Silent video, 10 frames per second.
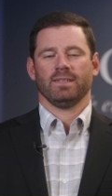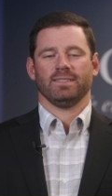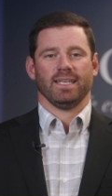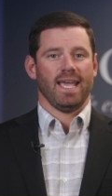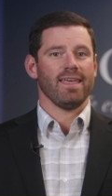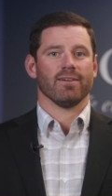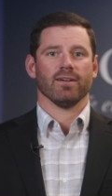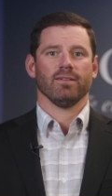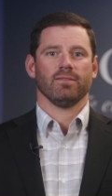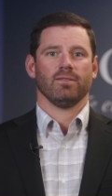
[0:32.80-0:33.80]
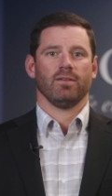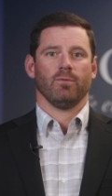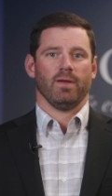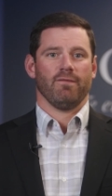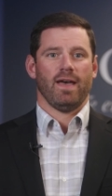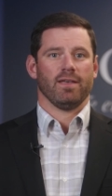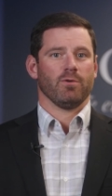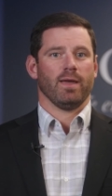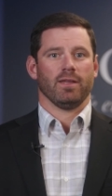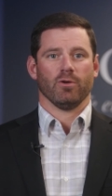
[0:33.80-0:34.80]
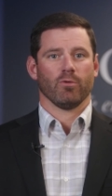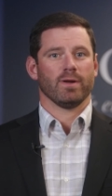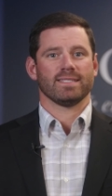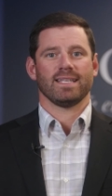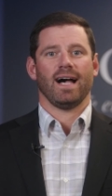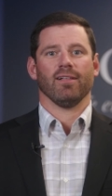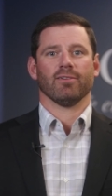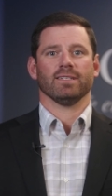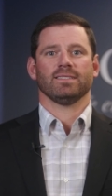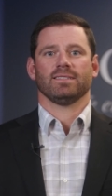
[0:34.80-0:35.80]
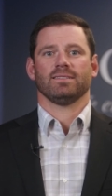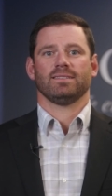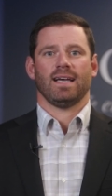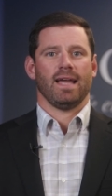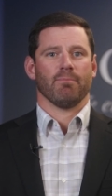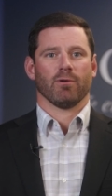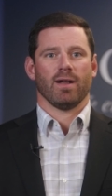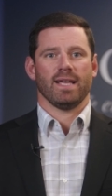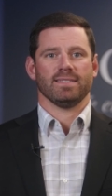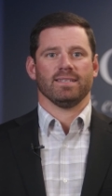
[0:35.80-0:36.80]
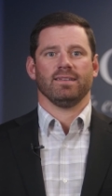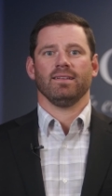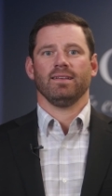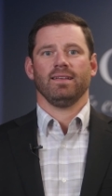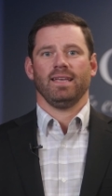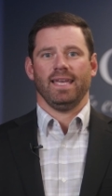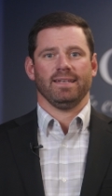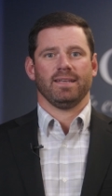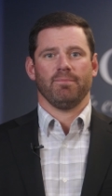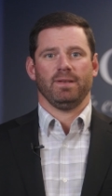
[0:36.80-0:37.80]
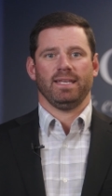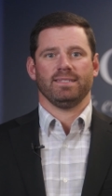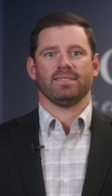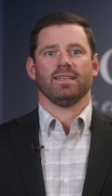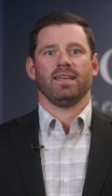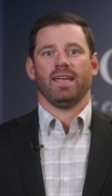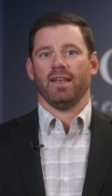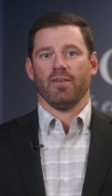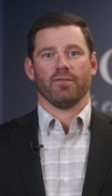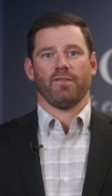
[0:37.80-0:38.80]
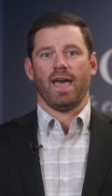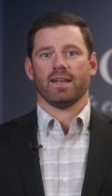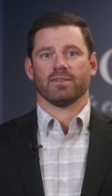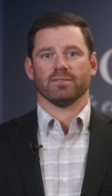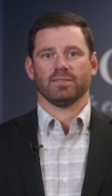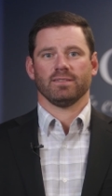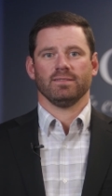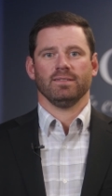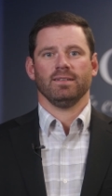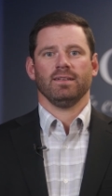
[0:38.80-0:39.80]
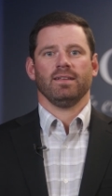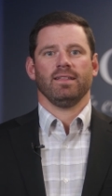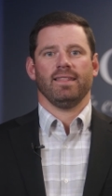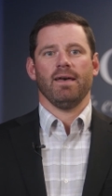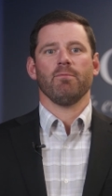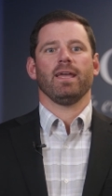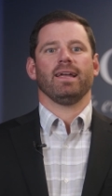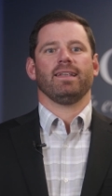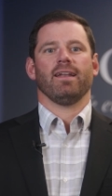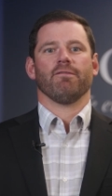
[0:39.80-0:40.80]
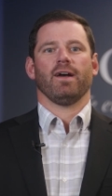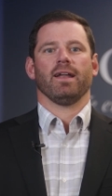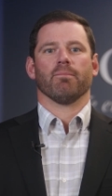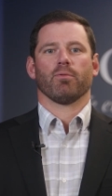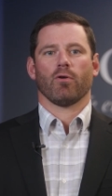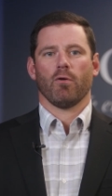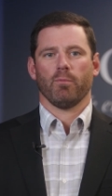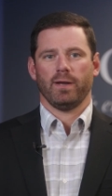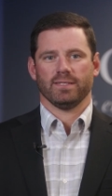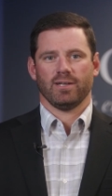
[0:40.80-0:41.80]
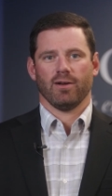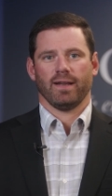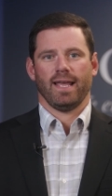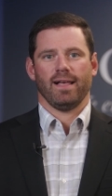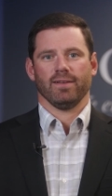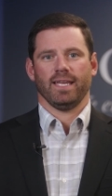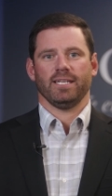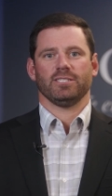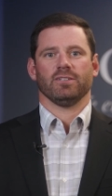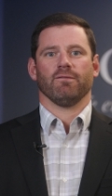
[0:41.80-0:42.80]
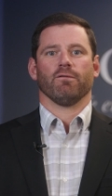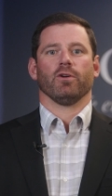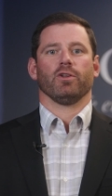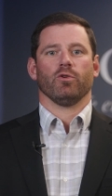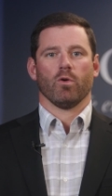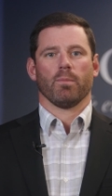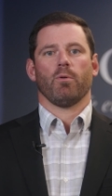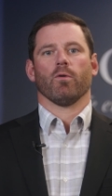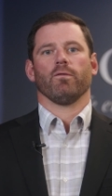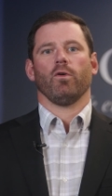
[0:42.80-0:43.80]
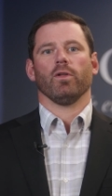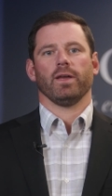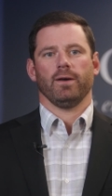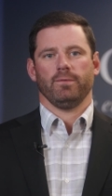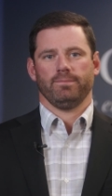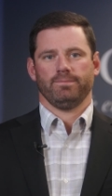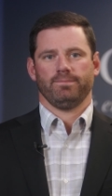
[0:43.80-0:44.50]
Together, we evaluate your risk tolerance, time horizon, income needs, and other factors. Then we identify an appropriate target allocation for your portfolio.